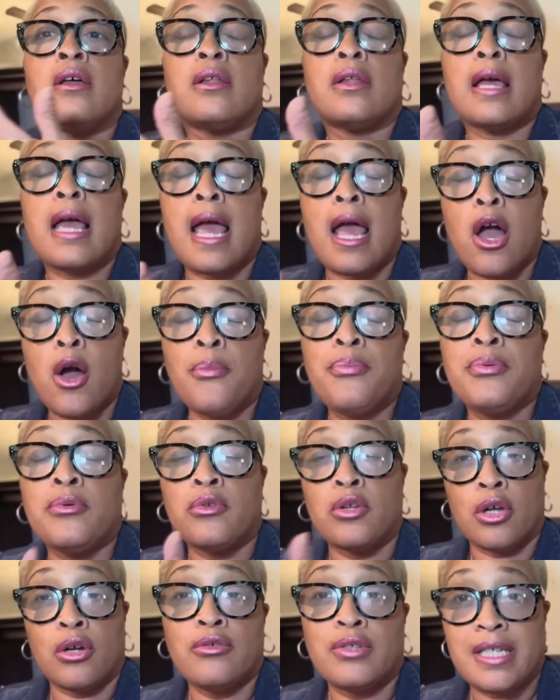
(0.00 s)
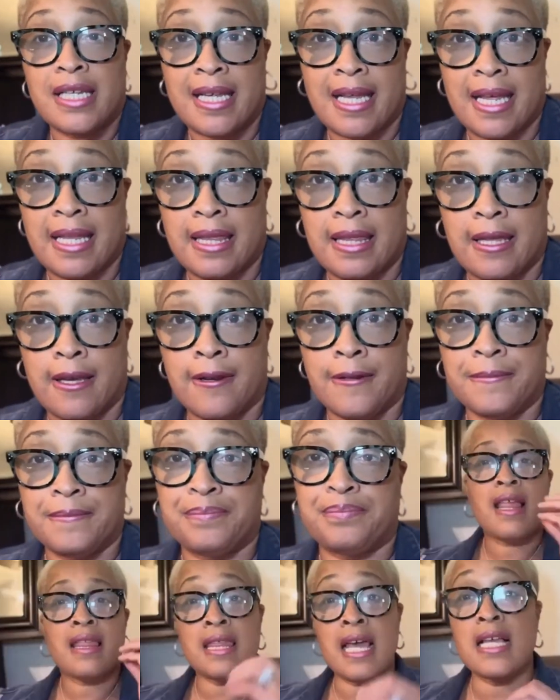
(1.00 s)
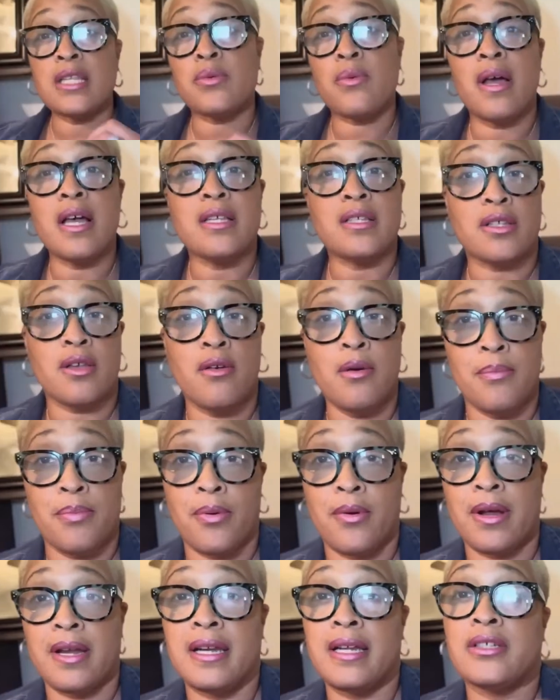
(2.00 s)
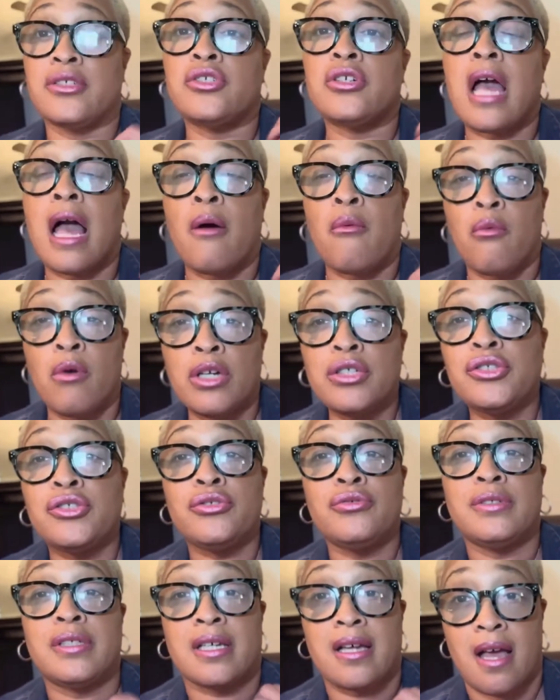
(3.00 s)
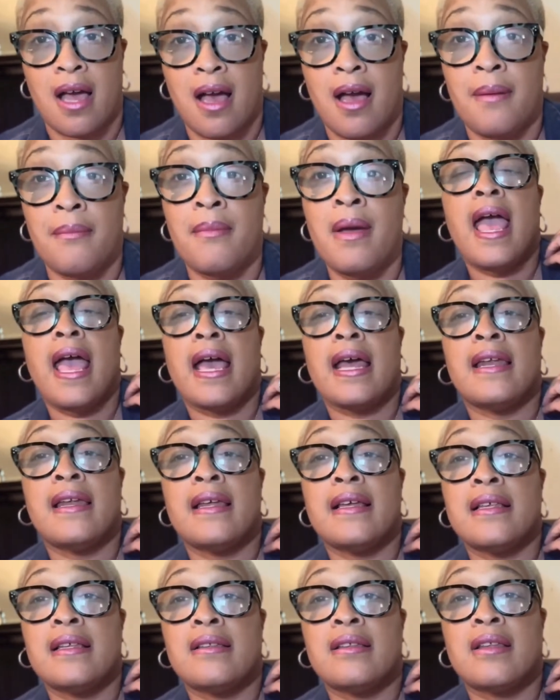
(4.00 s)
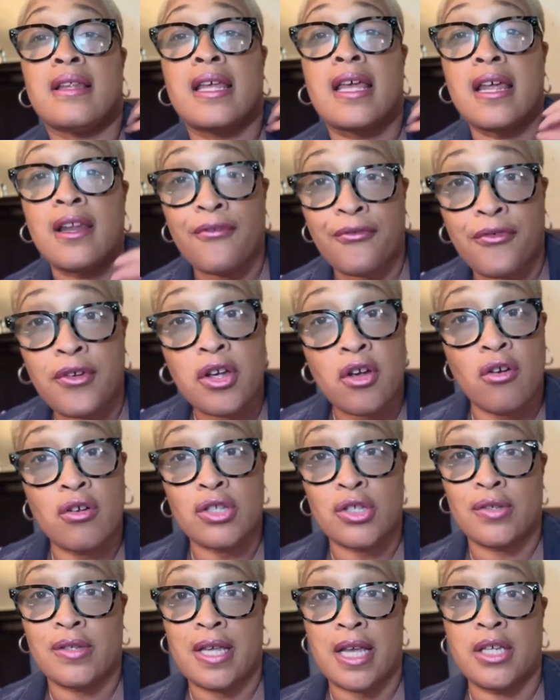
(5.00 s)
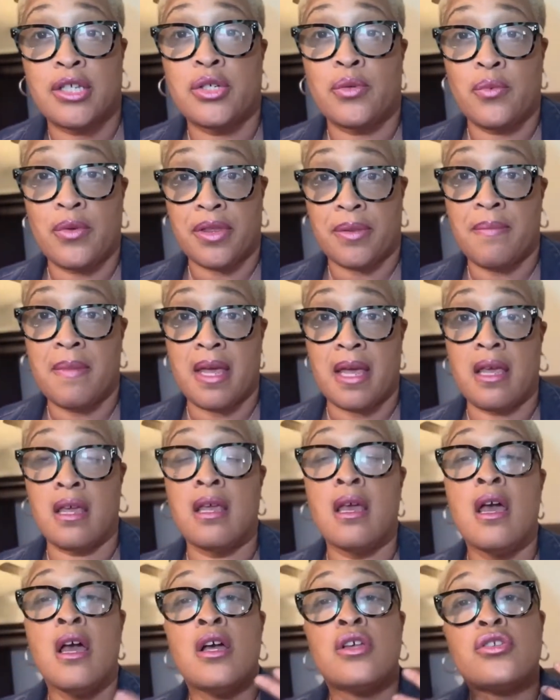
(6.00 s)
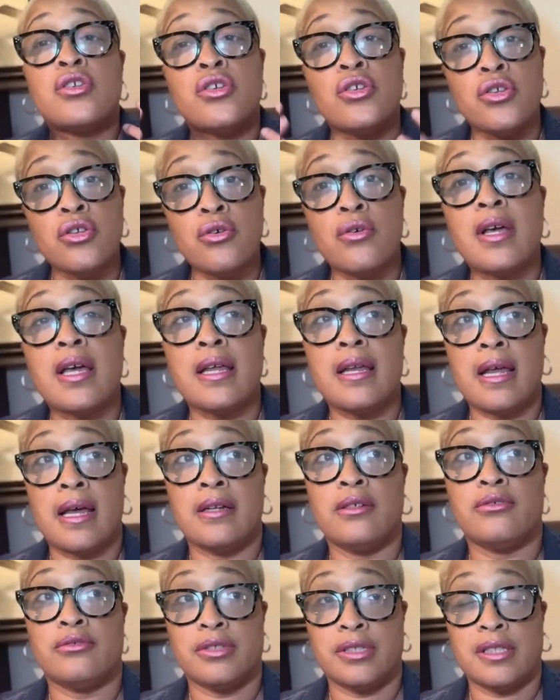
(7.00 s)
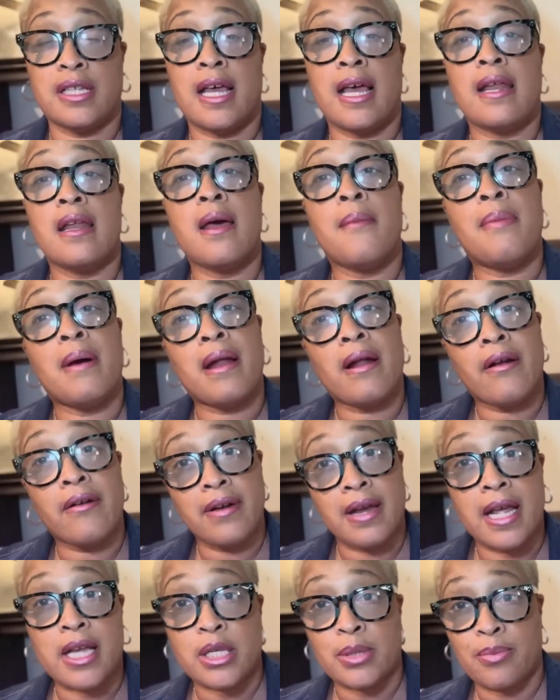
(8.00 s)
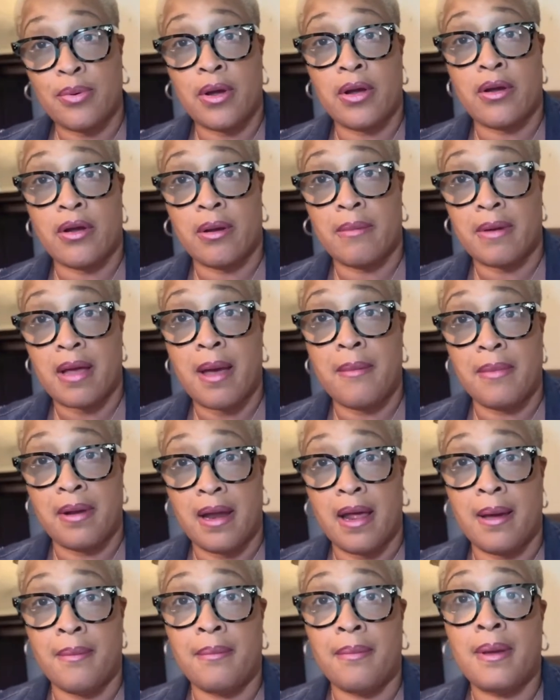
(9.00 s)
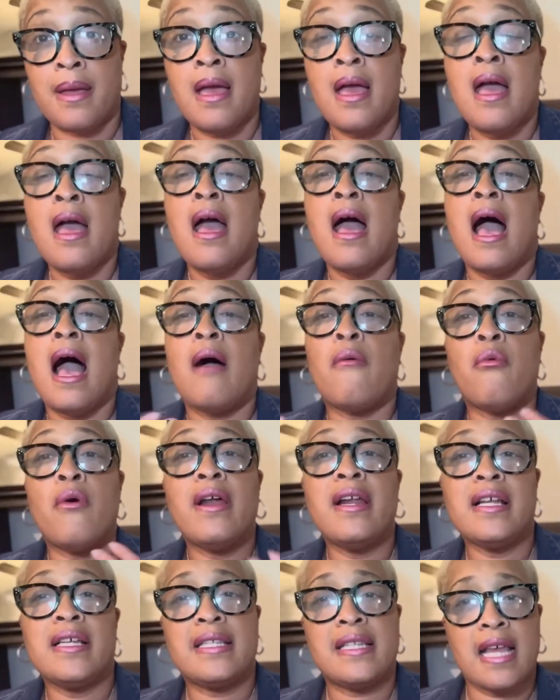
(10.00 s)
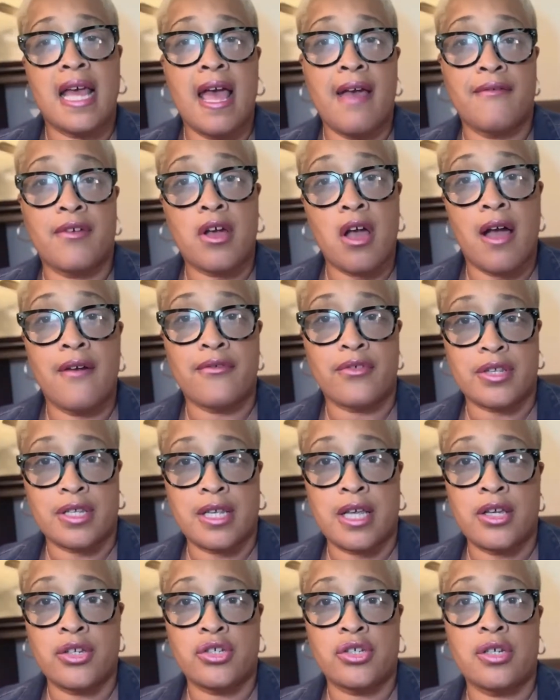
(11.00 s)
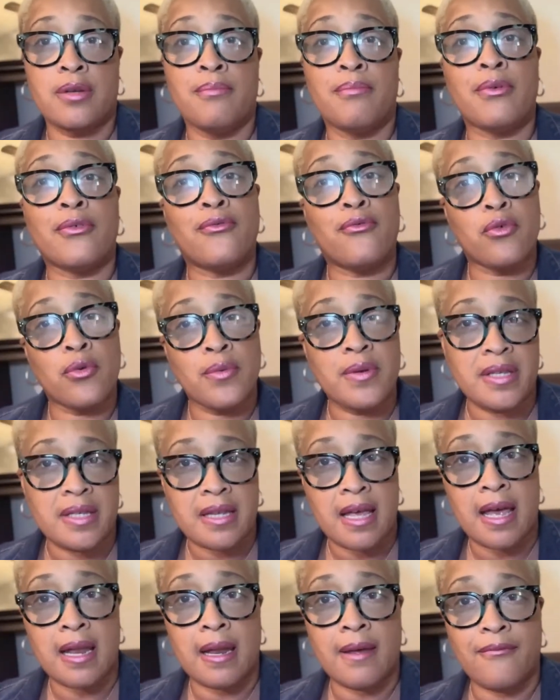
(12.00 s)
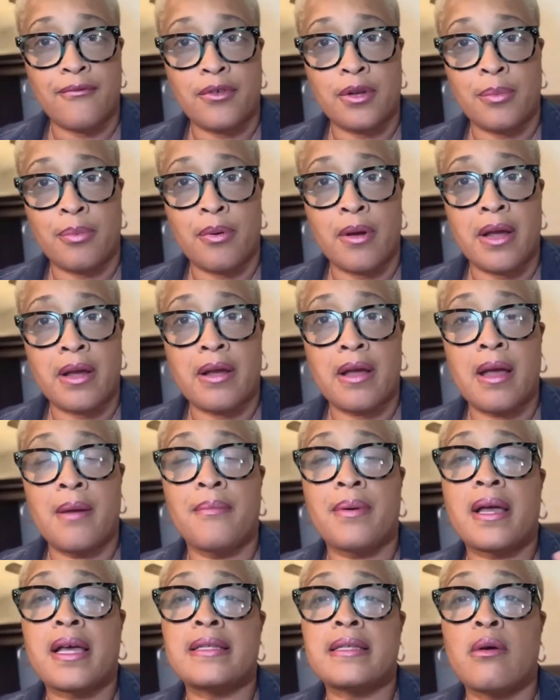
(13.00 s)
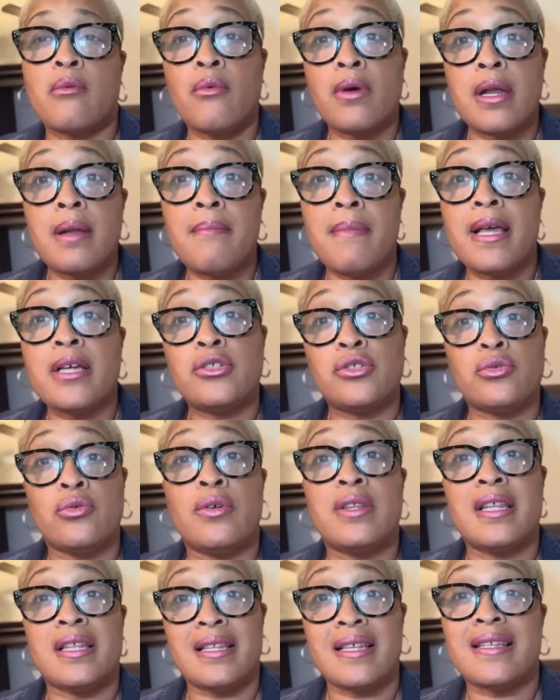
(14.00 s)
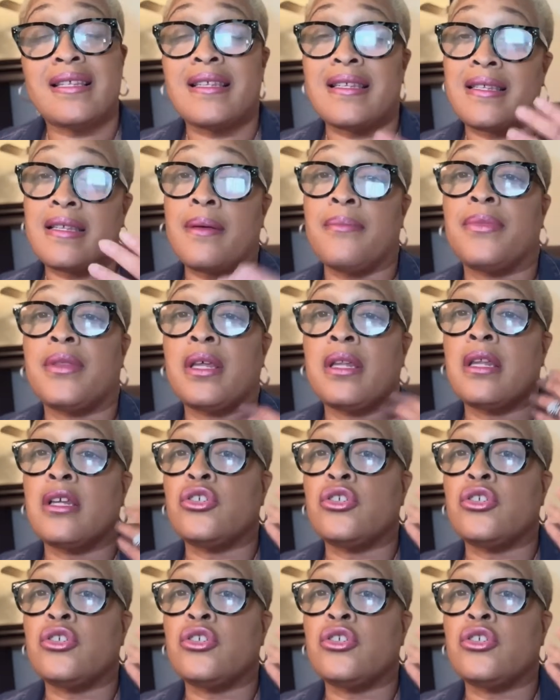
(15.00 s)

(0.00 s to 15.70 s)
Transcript: help you learn to get there. That's why it's so important that I want you to come and get a free consultation with me so you can understand about our next program coming up. I want us to have a conversation before we sign up for the program, because I want to make sure that this is something